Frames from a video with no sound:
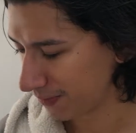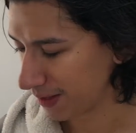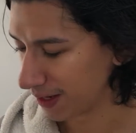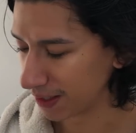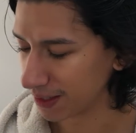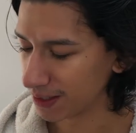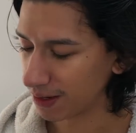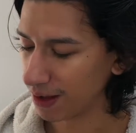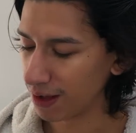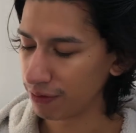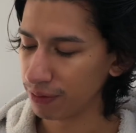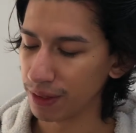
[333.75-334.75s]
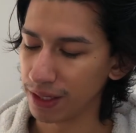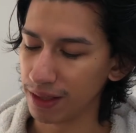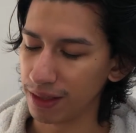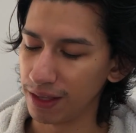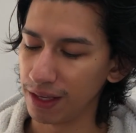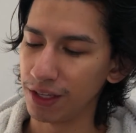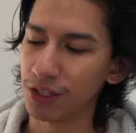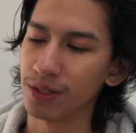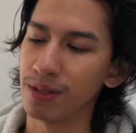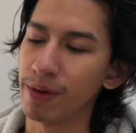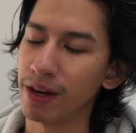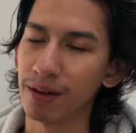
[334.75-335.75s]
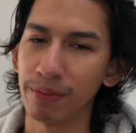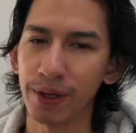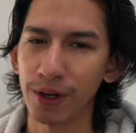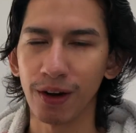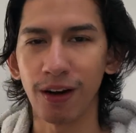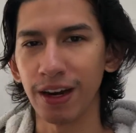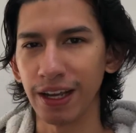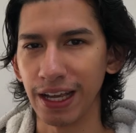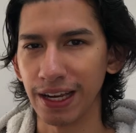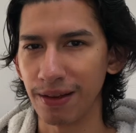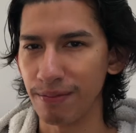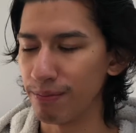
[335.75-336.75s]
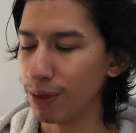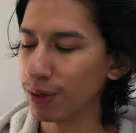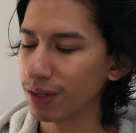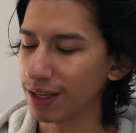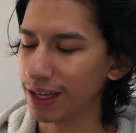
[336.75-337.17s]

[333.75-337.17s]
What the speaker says: I'm gonna start off with the Josie Maran Pure Argan Milk,